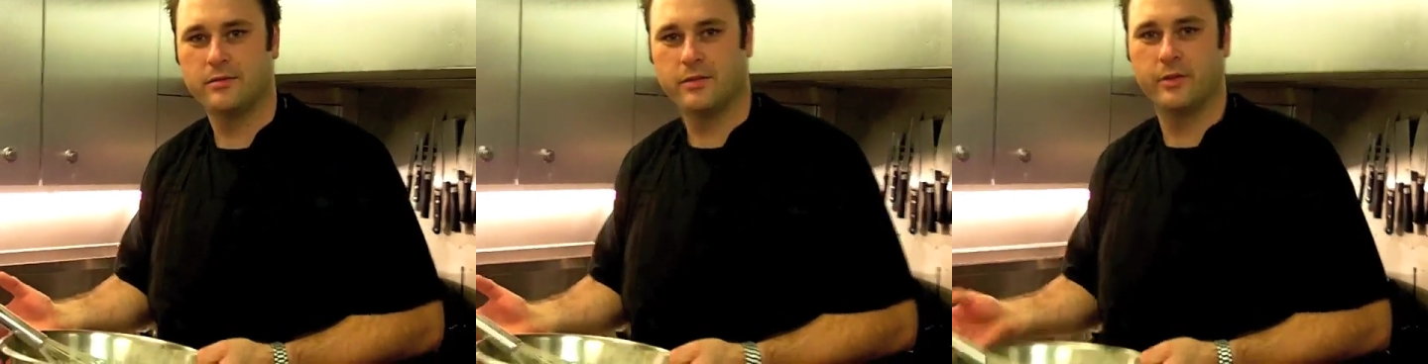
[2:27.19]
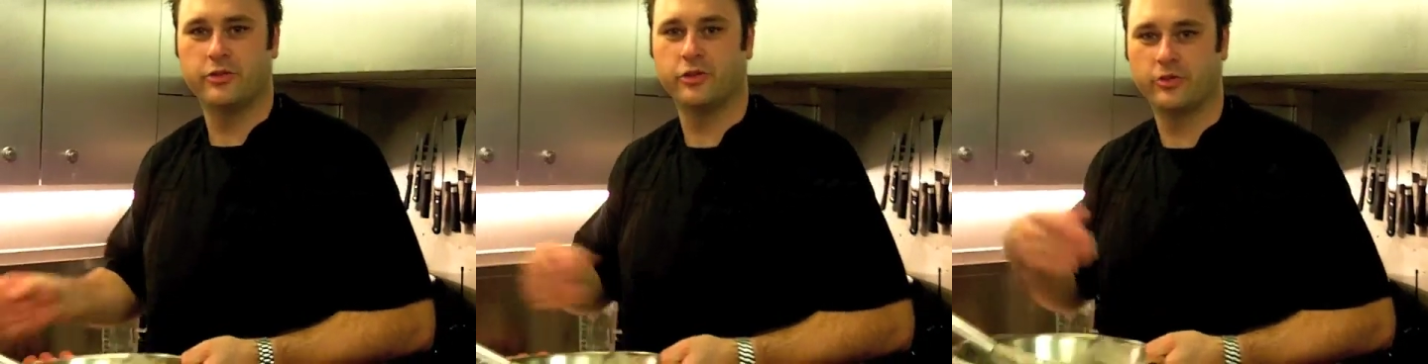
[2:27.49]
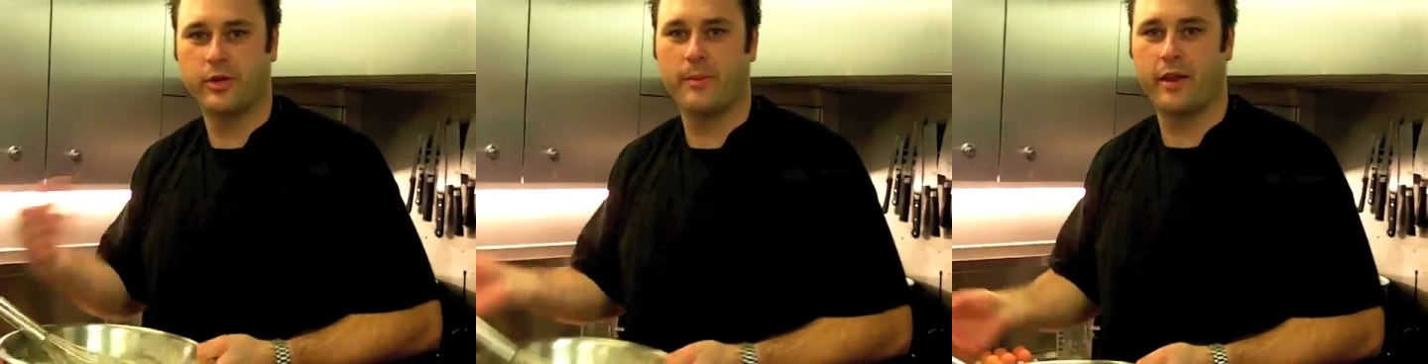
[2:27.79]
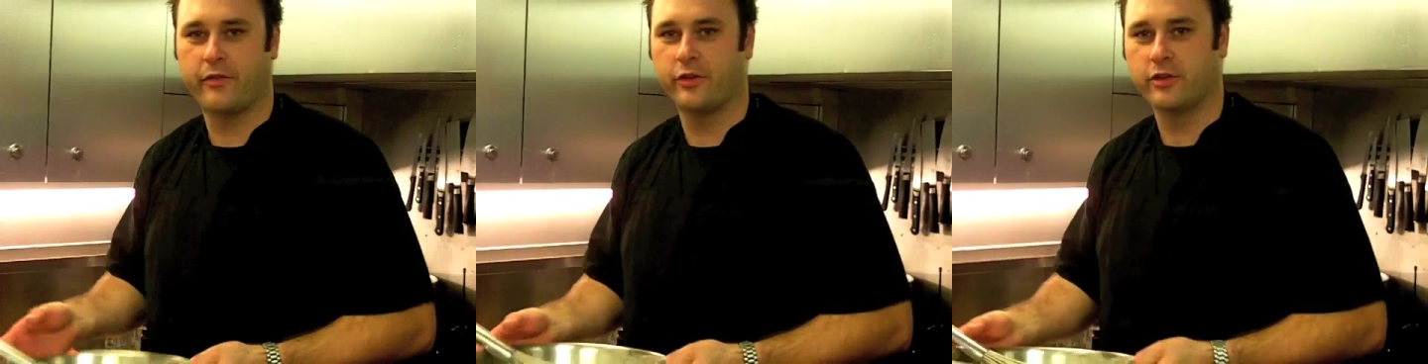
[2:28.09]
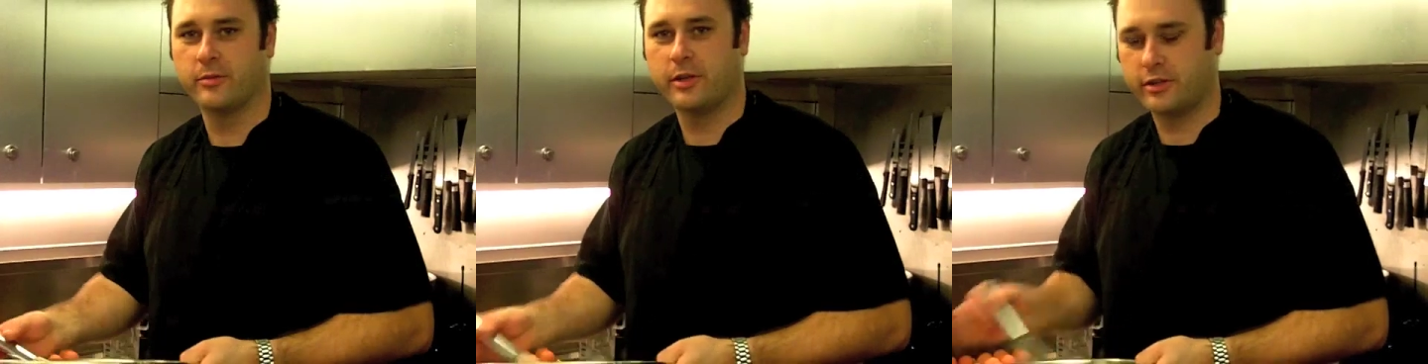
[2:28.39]
The juice will come out of the fruit
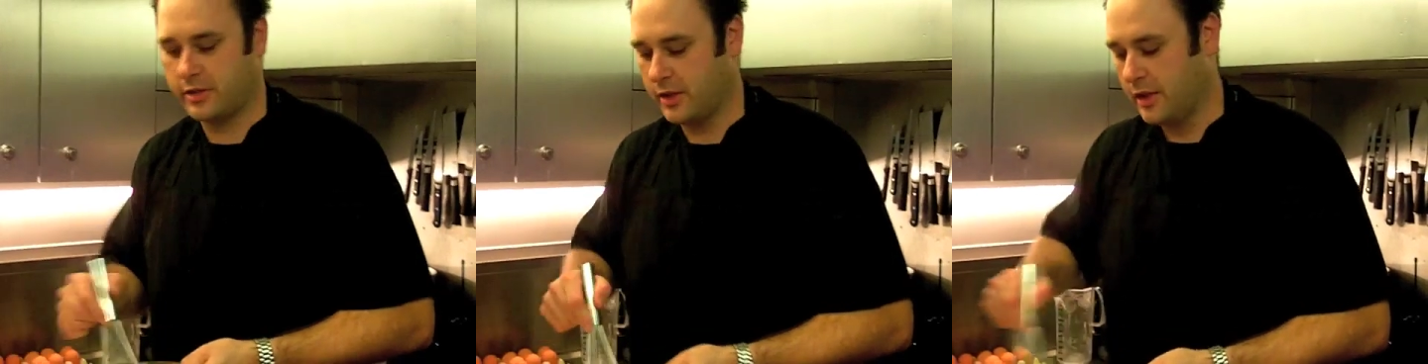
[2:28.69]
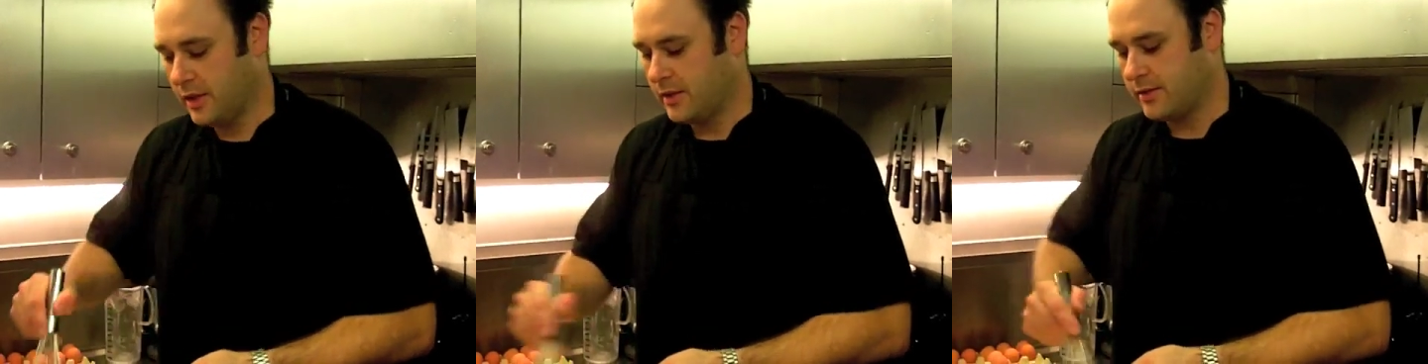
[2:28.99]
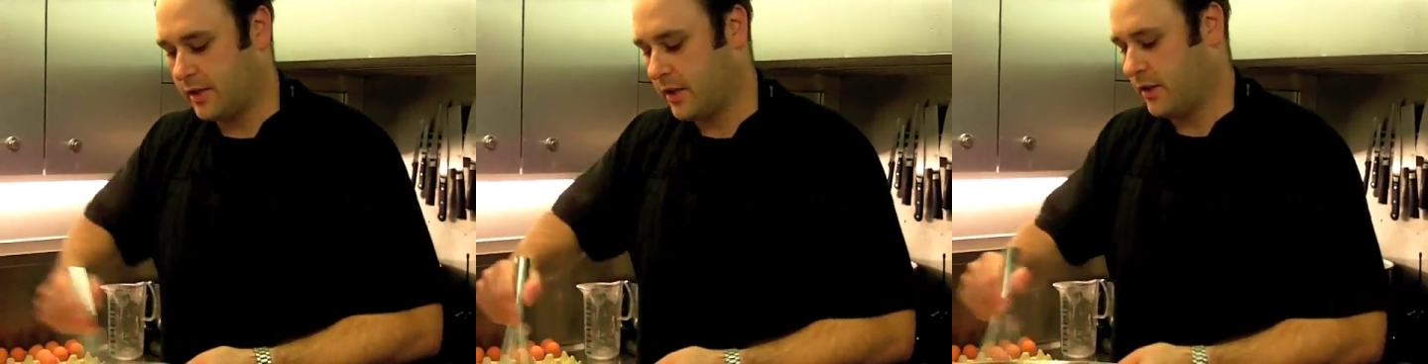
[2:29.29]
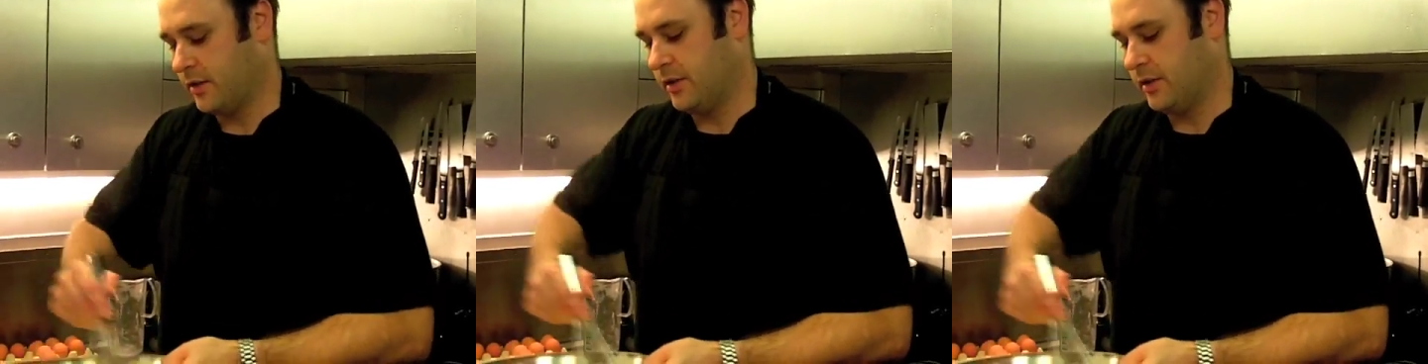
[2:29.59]
too much. So